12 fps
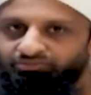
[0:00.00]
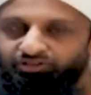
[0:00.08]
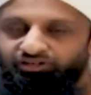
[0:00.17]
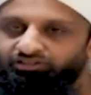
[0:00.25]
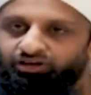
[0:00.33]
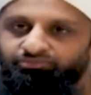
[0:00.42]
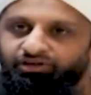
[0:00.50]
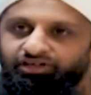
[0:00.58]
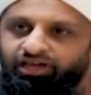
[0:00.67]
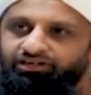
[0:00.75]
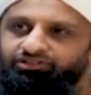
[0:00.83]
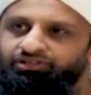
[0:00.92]
Hanan Bhai.
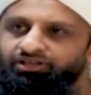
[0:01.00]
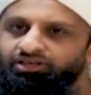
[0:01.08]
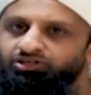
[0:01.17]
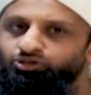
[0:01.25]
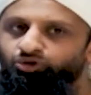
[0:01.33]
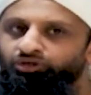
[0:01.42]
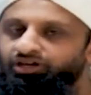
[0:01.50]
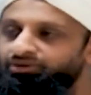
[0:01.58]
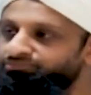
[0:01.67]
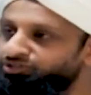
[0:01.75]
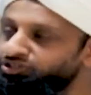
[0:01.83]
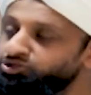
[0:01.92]
And you know,
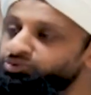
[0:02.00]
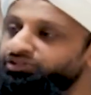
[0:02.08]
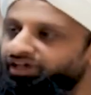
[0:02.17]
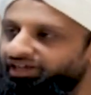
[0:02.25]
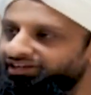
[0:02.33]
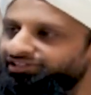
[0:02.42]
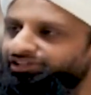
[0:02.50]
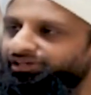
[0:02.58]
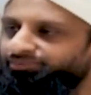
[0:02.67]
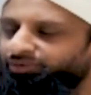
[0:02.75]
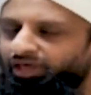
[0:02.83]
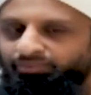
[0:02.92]
um, this is with
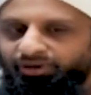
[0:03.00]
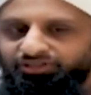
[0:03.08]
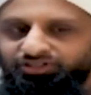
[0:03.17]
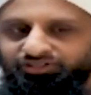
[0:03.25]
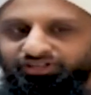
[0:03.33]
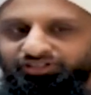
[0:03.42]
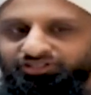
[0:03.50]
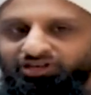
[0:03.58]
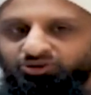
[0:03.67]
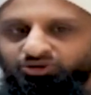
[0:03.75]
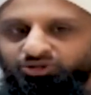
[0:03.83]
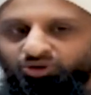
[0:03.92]
anything. A person thinks that,
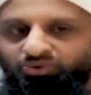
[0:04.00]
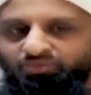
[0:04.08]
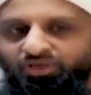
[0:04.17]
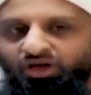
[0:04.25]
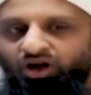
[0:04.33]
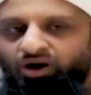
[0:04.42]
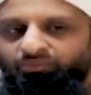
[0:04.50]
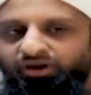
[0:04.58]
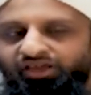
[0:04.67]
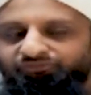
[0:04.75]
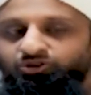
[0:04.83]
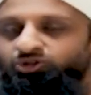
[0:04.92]
look, you know, I
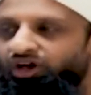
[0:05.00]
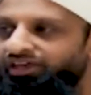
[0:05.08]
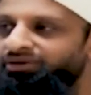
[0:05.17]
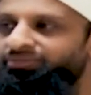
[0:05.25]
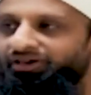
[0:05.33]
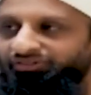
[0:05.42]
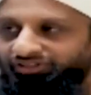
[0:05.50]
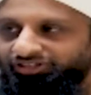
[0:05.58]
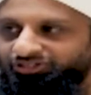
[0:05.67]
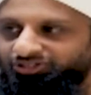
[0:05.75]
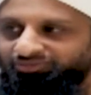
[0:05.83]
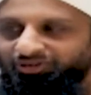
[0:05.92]
might have to lie about
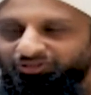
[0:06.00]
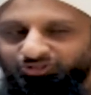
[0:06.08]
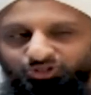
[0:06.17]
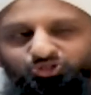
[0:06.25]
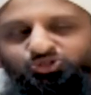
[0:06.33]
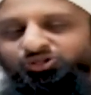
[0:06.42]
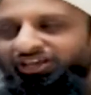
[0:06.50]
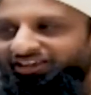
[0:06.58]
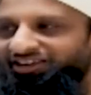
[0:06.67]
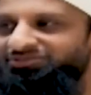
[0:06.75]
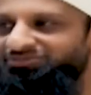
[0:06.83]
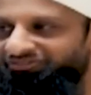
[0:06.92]
this just to get a
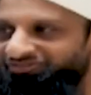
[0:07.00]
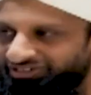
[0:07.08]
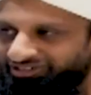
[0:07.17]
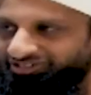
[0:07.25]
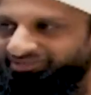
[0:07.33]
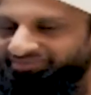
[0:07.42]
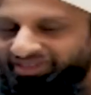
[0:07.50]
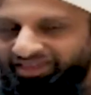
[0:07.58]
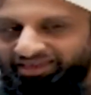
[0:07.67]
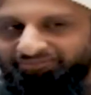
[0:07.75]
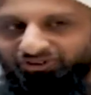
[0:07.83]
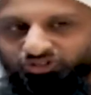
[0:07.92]
little bit of ease.
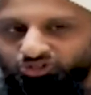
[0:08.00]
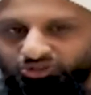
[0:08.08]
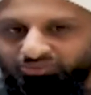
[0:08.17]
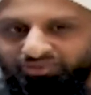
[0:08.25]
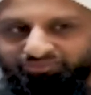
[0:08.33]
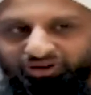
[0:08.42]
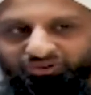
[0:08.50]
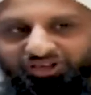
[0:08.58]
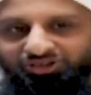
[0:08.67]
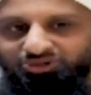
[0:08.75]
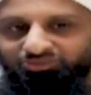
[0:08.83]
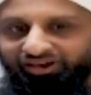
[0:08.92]
But just remember,
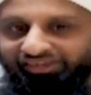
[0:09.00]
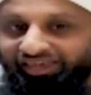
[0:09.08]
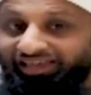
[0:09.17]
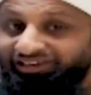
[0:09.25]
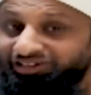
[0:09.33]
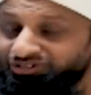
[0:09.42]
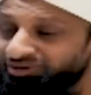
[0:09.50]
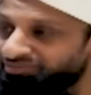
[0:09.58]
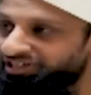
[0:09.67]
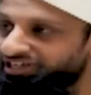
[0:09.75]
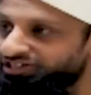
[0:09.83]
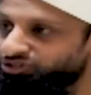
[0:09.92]
okay, you might get a little
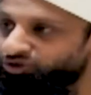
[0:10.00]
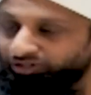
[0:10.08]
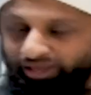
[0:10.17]
bit ease. You